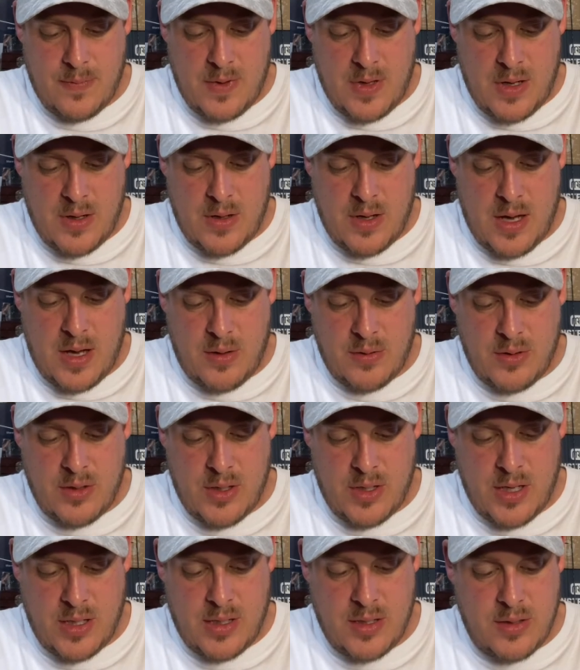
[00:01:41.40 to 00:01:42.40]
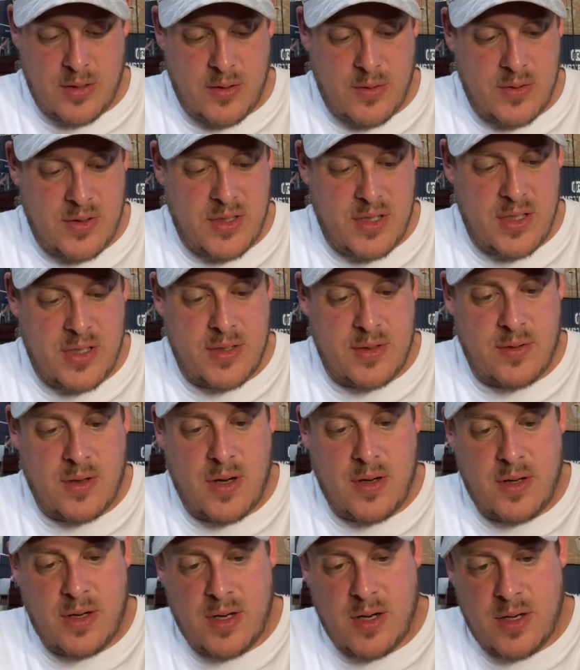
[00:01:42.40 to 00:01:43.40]
I don't know how good I can use these
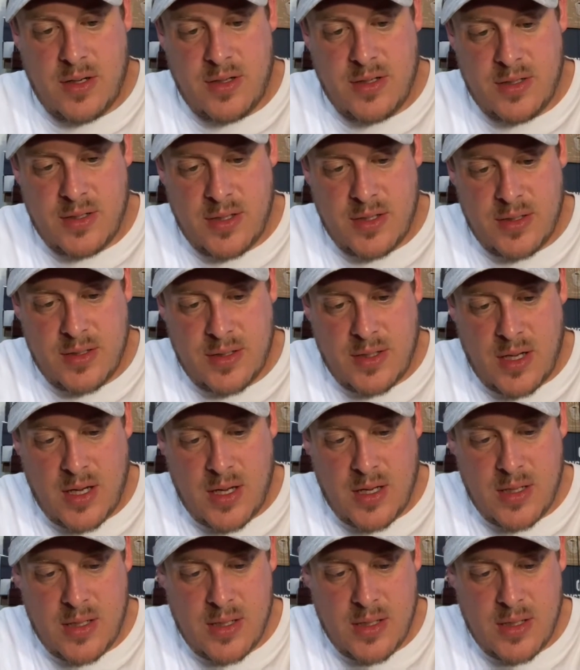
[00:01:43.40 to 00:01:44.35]
around here just because uh,